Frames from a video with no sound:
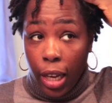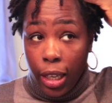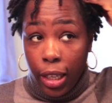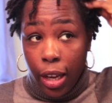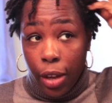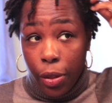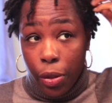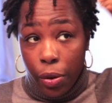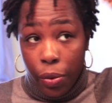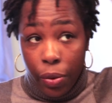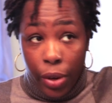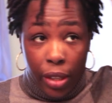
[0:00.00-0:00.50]

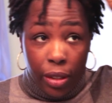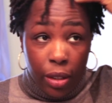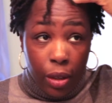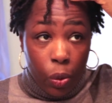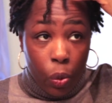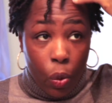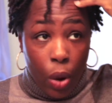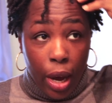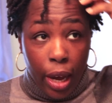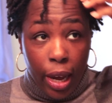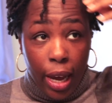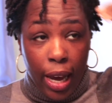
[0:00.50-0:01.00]
another
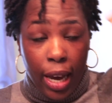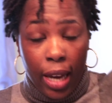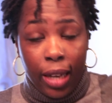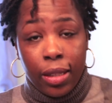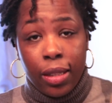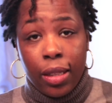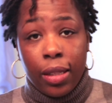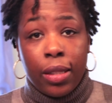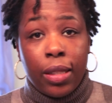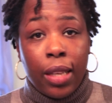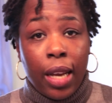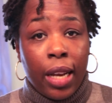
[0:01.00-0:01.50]
reason why I
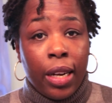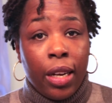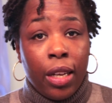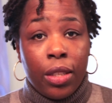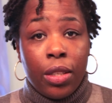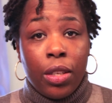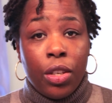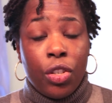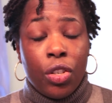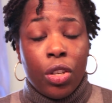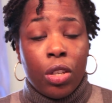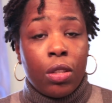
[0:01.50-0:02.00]
decided
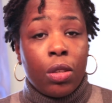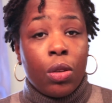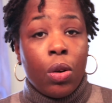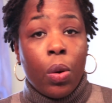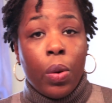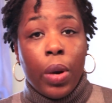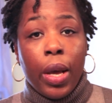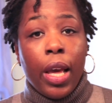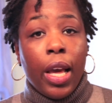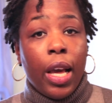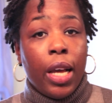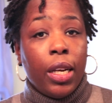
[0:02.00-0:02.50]
to just
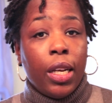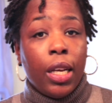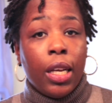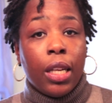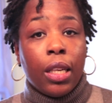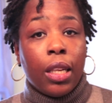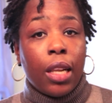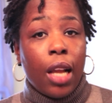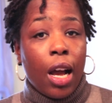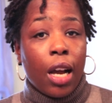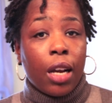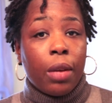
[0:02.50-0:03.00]
go ahead
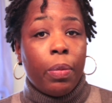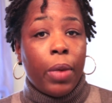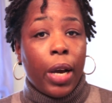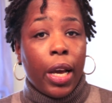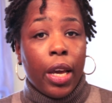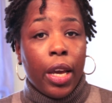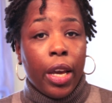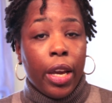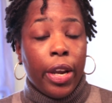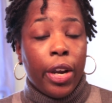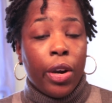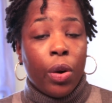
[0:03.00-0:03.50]
and lock my
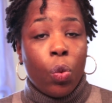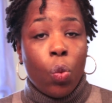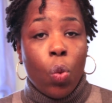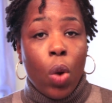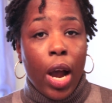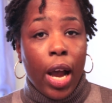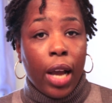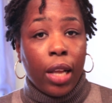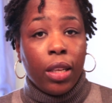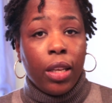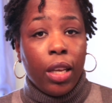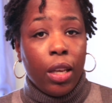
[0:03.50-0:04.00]
hair
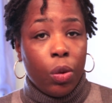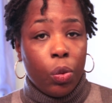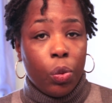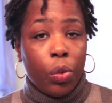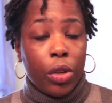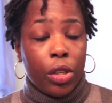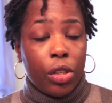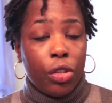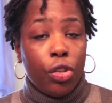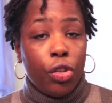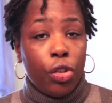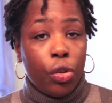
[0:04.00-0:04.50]
while it
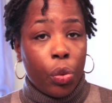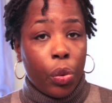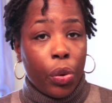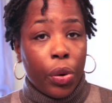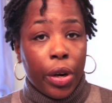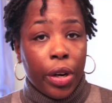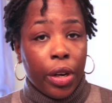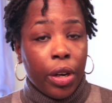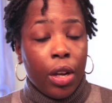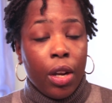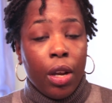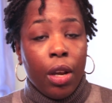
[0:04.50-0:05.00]
was
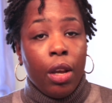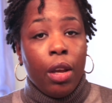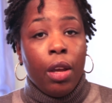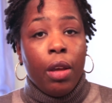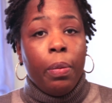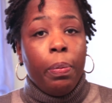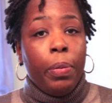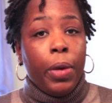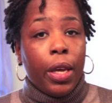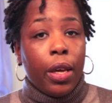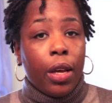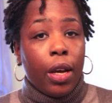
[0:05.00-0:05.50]
short,
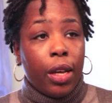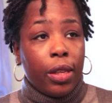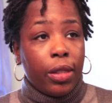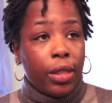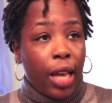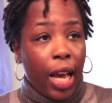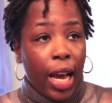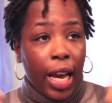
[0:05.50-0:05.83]
because